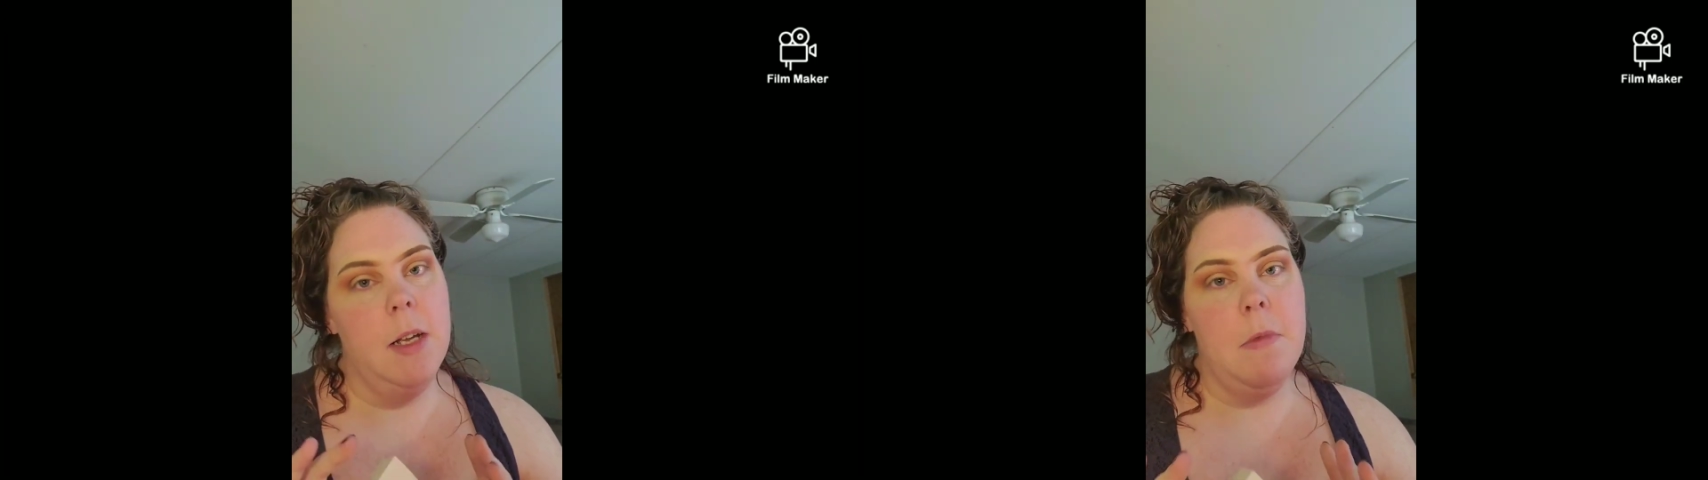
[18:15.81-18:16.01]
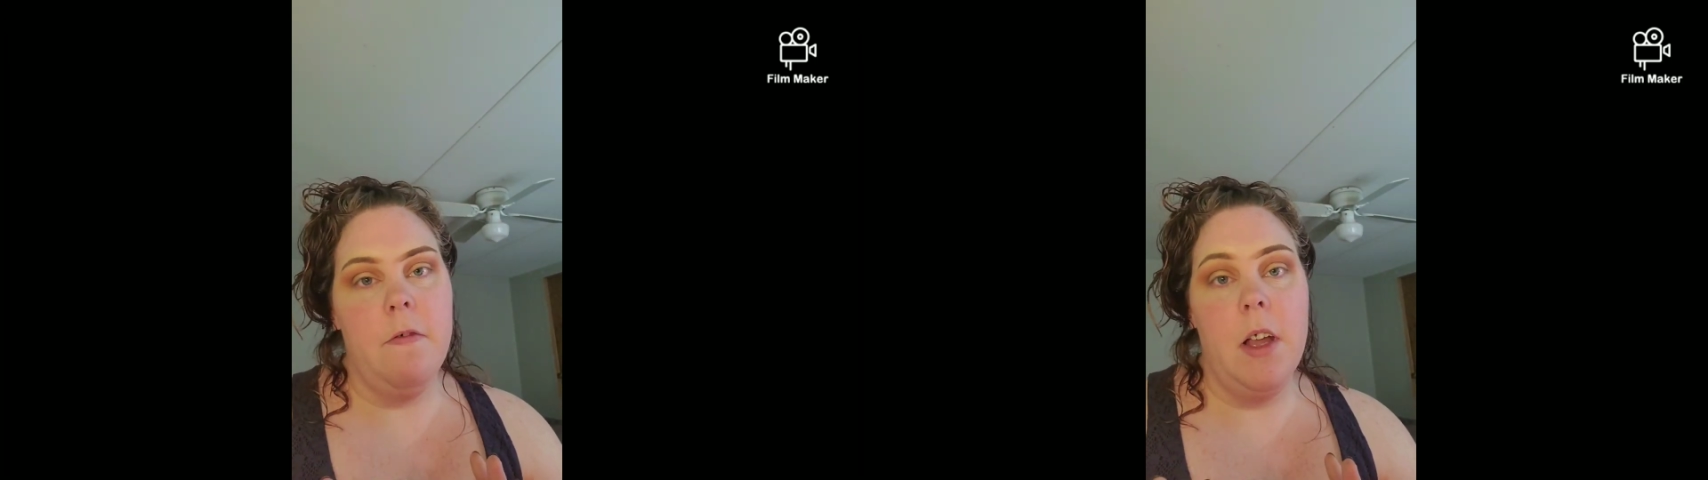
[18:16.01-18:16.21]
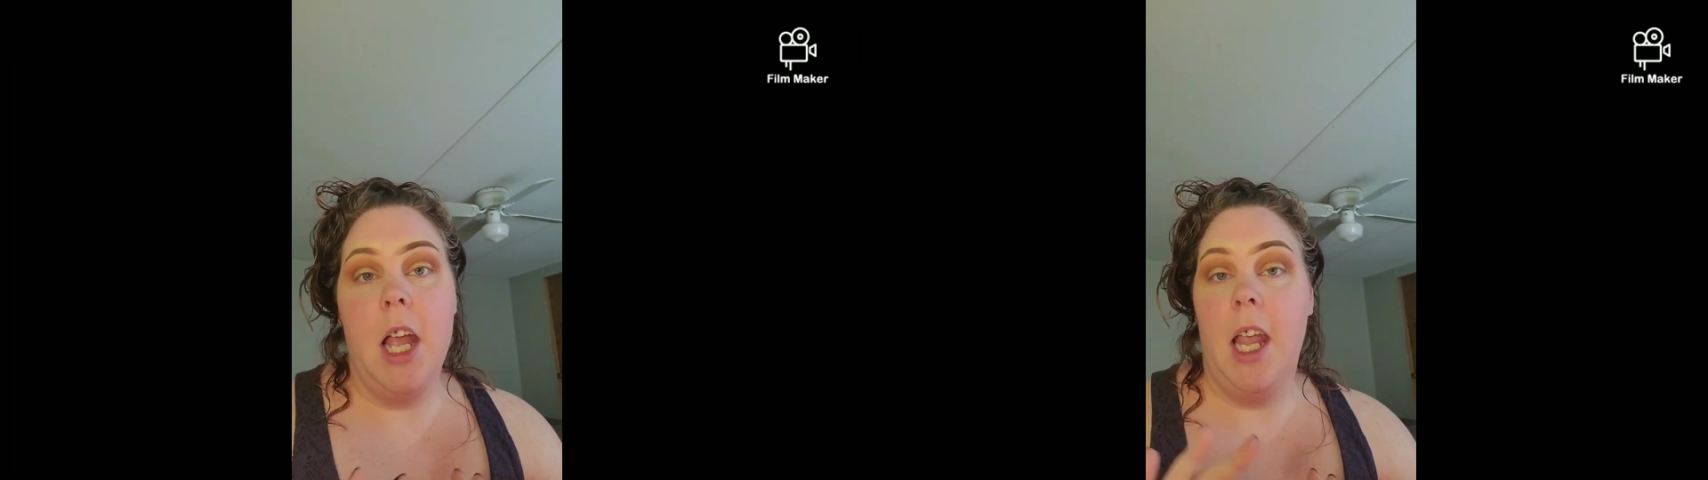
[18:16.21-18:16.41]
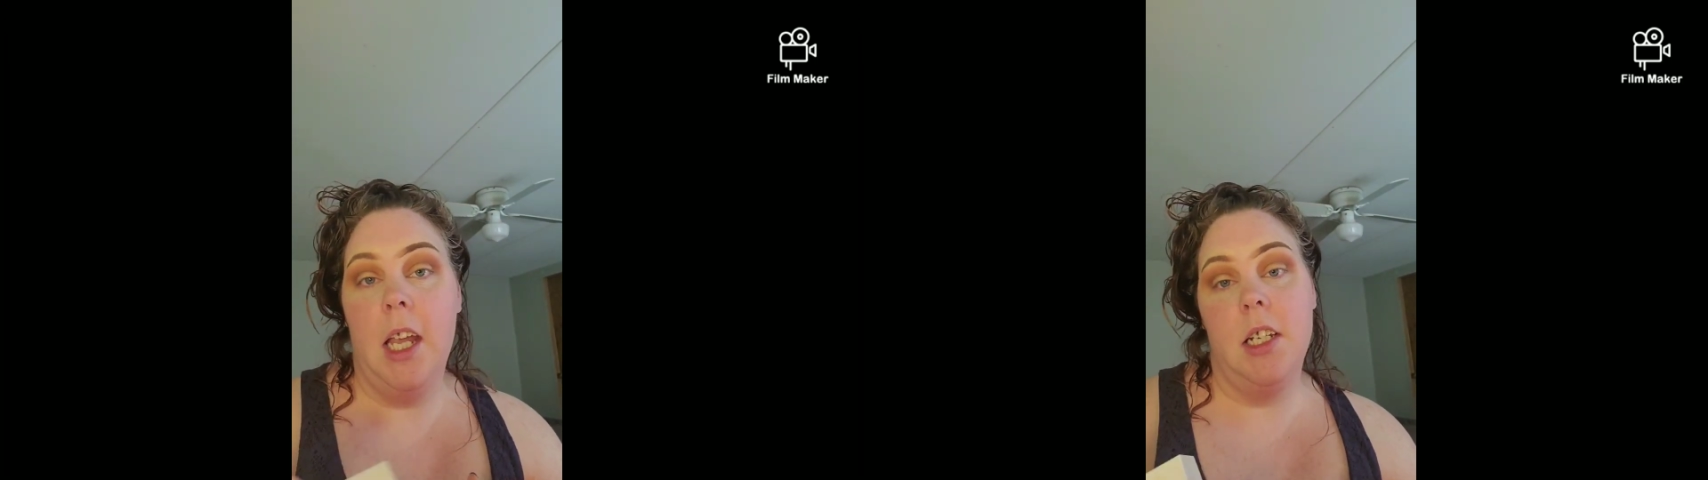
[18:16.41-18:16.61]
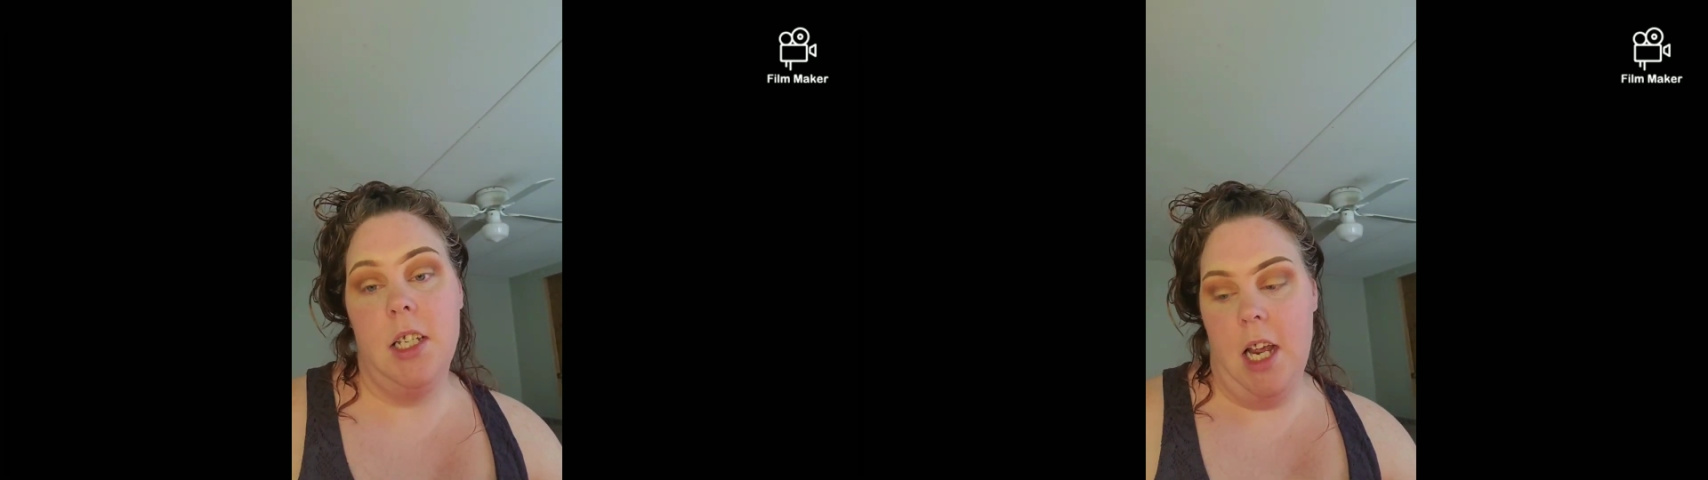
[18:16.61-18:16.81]
like my
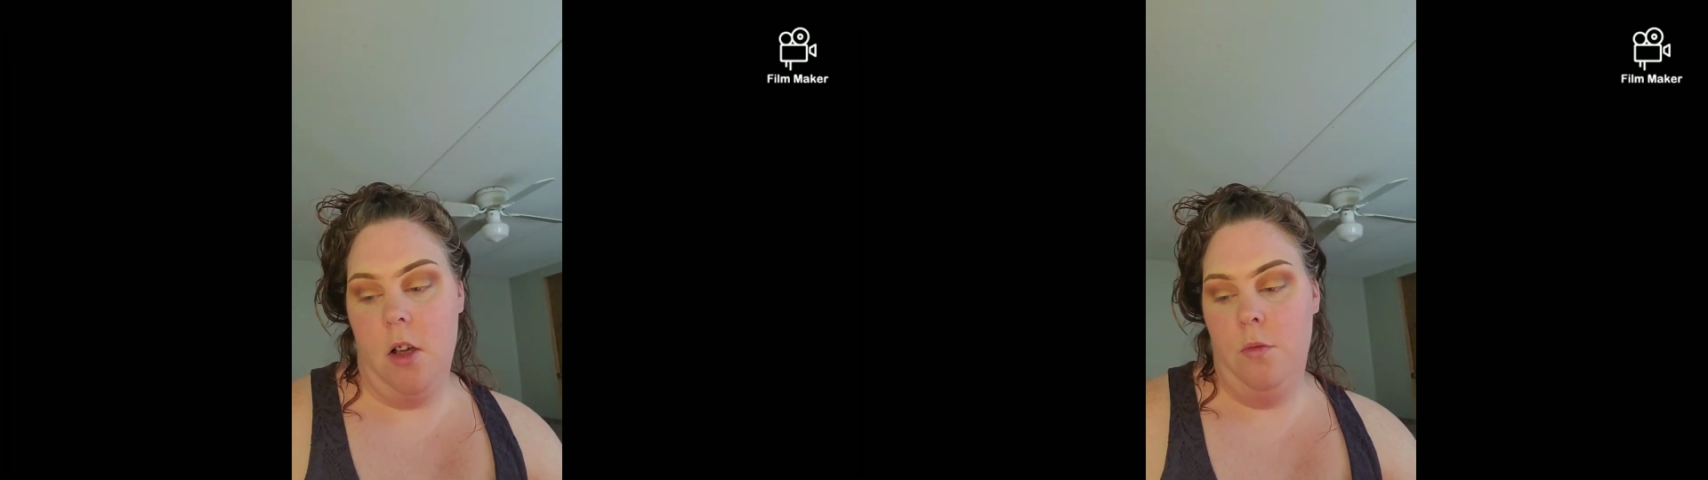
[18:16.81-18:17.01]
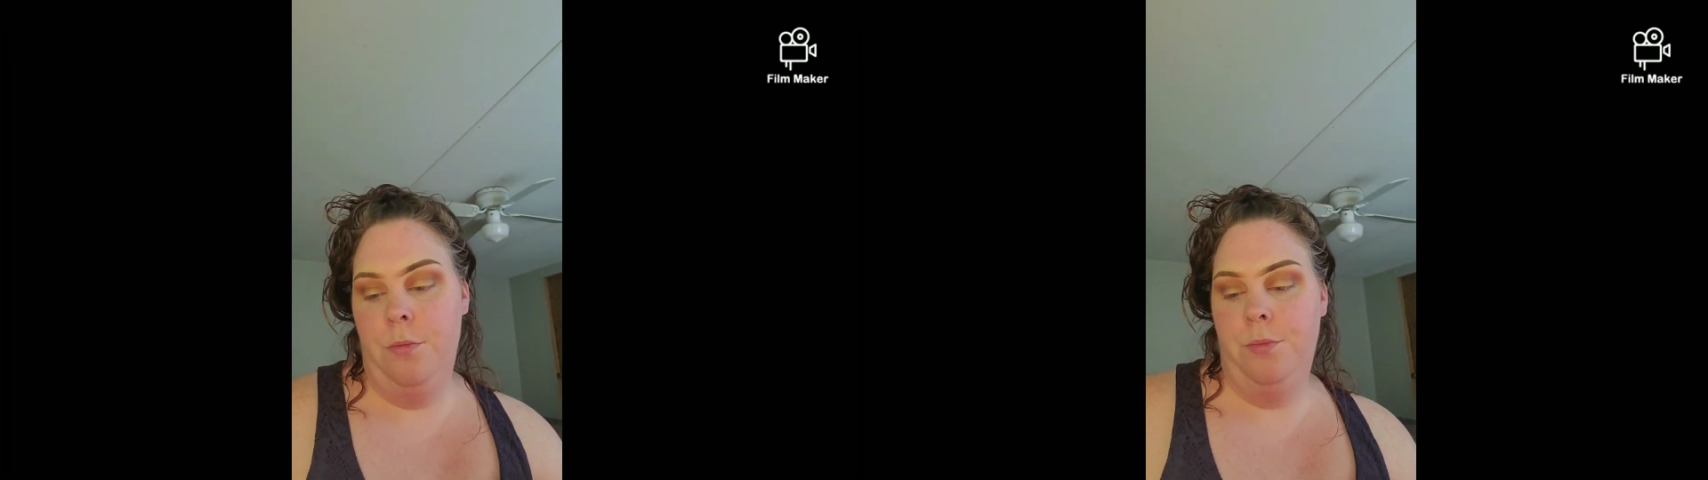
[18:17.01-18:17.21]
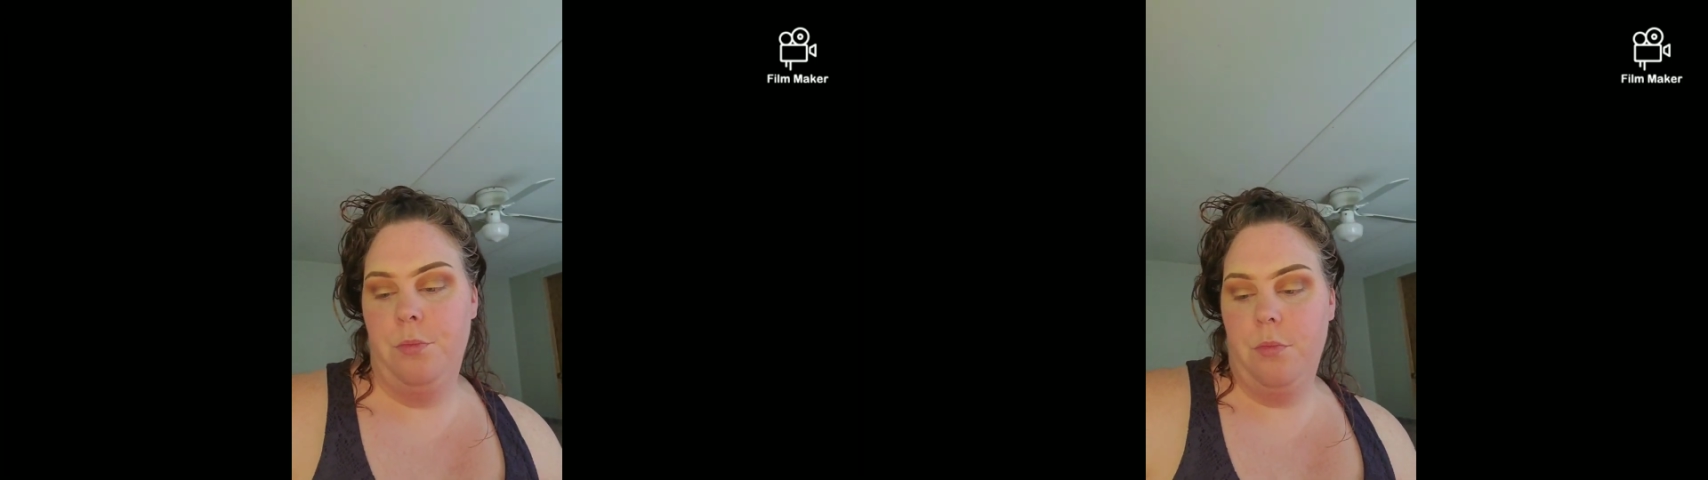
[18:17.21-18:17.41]
hands down.